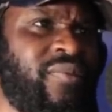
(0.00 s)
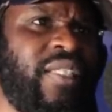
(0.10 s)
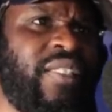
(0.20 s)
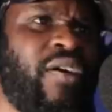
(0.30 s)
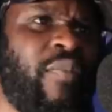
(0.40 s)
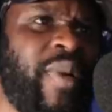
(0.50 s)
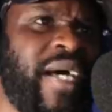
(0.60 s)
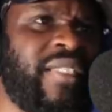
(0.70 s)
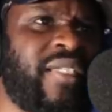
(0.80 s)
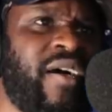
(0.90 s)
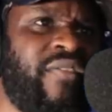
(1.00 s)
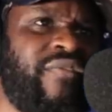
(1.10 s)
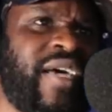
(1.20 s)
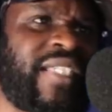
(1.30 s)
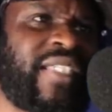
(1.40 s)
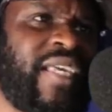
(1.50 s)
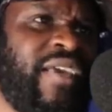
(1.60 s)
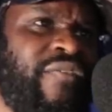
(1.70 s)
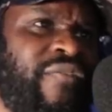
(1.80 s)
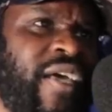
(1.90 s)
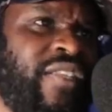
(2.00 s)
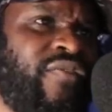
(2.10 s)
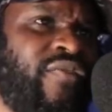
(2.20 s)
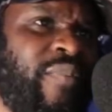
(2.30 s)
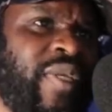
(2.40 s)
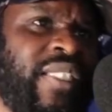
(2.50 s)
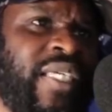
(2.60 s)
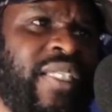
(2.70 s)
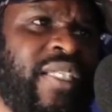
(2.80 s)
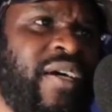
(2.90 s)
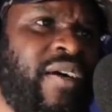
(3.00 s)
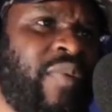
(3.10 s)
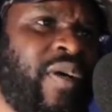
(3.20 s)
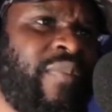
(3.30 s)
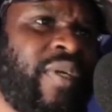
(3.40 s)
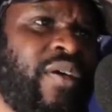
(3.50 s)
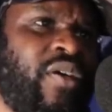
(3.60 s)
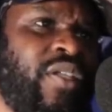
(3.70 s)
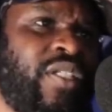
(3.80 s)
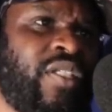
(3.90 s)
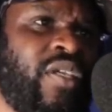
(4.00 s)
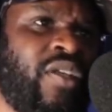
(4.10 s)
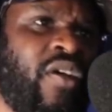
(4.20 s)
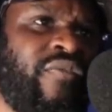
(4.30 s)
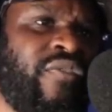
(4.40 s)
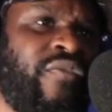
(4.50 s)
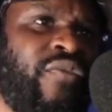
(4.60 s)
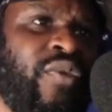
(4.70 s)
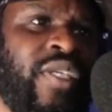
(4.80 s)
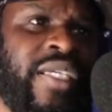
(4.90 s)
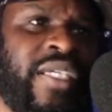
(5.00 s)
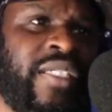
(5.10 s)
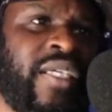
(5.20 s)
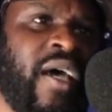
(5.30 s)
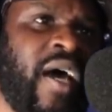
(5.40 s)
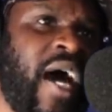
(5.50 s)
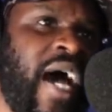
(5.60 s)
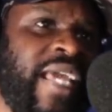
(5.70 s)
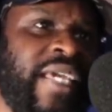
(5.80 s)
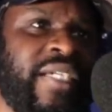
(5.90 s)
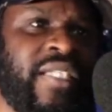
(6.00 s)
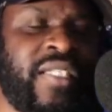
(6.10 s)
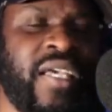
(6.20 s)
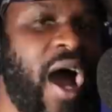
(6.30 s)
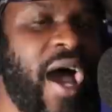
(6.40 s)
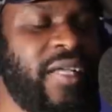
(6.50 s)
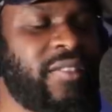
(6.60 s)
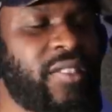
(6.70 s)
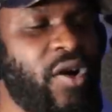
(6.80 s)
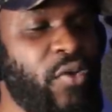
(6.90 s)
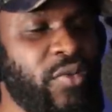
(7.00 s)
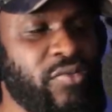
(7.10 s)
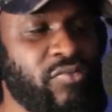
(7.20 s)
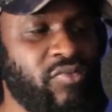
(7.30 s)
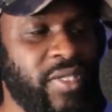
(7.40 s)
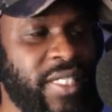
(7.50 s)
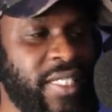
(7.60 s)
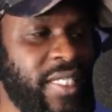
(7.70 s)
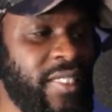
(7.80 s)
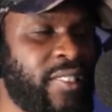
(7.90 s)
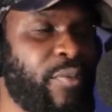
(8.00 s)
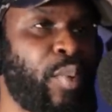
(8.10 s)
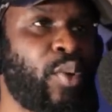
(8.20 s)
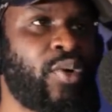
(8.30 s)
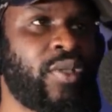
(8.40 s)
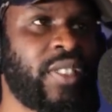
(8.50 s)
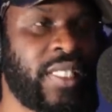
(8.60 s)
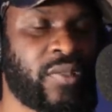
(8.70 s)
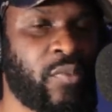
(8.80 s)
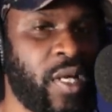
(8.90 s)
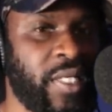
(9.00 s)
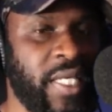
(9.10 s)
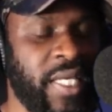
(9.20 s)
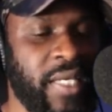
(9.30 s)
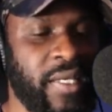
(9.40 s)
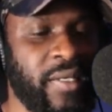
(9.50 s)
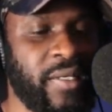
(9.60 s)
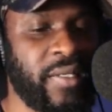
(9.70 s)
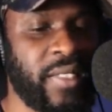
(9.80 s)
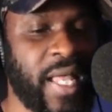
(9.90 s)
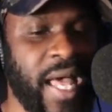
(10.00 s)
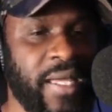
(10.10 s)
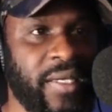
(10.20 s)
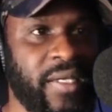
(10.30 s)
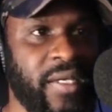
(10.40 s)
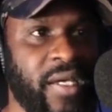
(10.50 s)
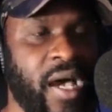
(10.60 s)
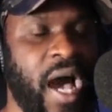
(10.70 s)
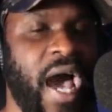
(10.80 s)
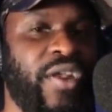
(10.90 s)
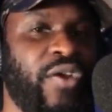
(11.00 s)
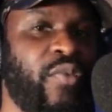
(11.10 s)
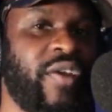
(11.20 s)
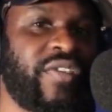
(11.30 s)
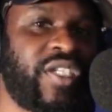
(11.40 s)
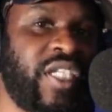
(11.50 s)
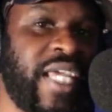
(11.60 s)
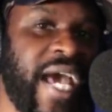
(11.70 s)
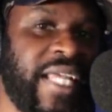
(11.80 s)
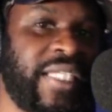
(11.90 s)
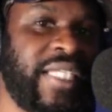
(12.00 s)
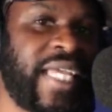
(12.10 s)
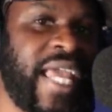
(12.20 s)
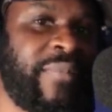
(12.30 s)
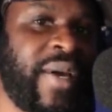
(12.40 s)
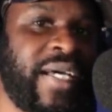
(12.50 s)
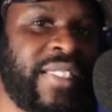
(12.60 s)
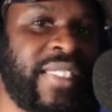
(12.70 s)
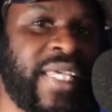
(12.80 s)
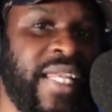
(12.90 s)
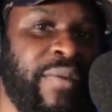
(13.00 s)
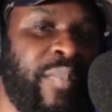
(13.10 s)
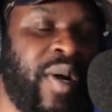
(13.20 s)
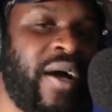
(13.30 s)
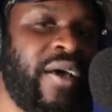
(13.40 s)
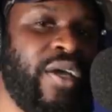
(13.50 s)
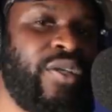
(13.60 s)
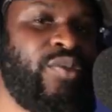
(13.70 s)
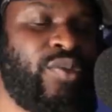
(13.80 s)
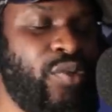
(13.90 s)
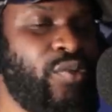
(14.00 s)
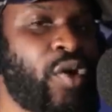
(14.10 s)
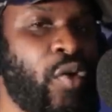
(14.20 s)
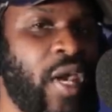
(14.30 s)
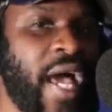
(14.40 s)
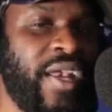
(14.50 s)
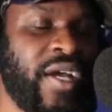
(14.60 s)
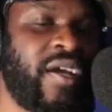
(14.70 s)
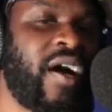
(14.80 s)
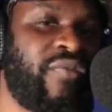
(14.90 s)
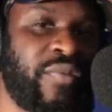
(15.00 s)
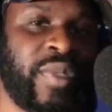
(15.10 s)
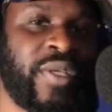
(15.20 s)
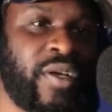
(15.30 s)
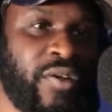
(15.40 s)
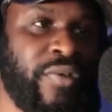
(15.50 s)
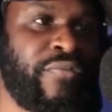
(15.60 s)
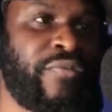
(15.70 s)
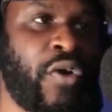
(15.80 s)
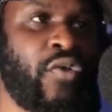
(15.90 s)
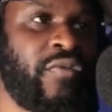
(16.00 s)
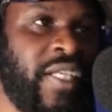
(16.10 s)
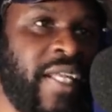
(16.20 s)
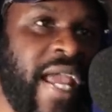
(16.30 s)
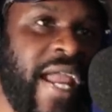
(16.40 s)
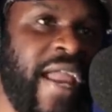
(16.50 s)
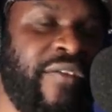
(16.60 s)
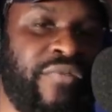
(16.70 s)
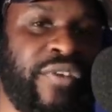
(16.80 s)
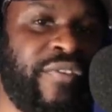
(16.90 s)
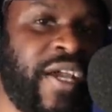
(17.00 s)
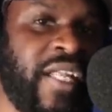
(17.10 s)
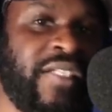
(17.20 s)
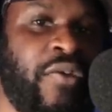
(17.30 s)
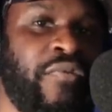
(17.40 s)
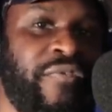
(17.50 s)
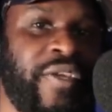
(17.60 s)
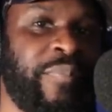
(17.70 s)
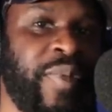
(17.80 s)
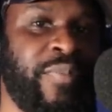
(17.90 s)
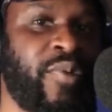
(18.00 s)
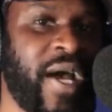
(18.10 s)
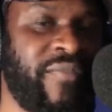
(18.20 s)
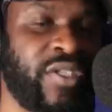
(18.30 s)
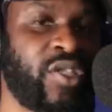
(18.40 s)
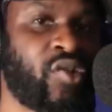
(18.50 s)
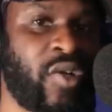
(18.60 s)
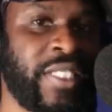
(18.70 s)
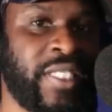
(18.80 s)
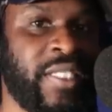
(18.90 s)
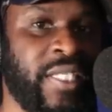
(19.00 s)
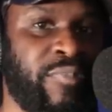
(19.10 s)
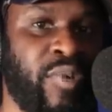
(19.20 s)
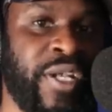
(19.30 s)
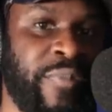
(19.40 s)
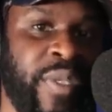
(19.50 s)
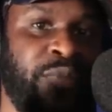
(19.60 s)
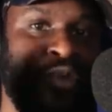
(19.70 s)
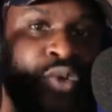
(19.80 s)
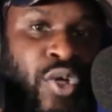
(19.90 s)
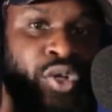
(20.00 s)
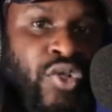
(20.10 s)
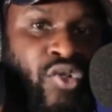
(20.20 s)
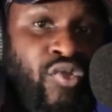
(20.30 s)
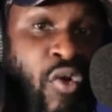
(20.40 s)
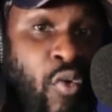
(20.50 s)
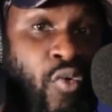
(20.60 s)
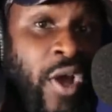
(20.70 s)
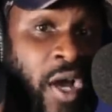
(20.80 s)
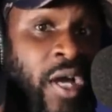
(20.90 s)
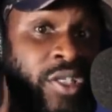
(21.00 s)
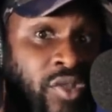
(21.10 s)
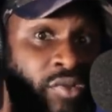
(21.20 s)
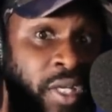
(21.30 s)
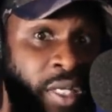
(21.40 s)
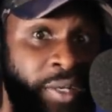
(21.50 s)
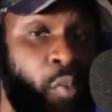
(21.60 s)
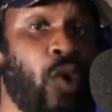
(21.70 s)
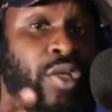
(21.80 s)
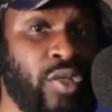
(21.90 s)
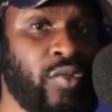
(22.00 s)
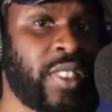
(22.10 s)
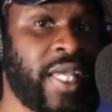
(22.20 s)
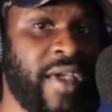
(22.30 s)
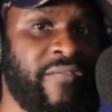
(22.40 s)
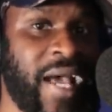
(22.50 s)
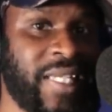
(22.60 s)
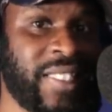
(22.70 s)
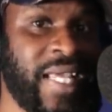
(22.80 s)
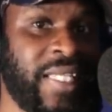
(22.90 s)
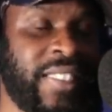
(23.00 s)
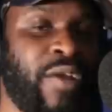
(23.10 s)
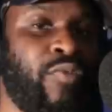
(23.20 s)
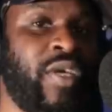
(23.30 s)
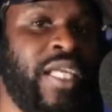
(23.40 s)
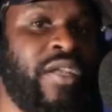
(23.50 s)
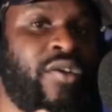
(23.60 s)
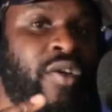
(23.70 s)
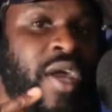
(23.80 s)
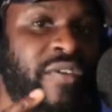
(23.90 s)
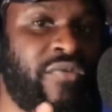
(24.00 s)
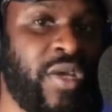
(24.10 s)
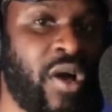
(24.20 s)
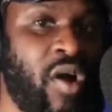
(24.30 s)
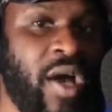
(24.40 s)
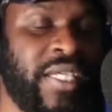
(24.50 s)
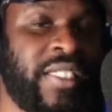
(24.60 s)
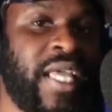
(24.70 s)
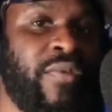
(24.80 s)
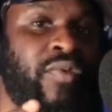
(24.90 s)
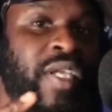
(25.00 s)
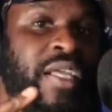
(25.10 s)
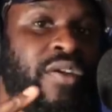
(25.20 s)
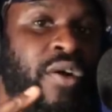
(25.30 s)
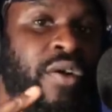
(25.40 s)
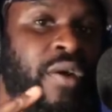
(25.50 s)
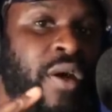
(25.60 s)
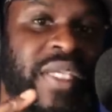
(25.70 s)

Adele bans unvaccinated fans from attending upcoming concert after 4 years. Hiatus. I don't really support this one here. Like, I don't know whether she actually came out and said it, but you do know, like, the government are involved in everything. I don't think people have a choice at this point. The people who control the country want you to get vaccinated. They will lean on every artist. They will lean on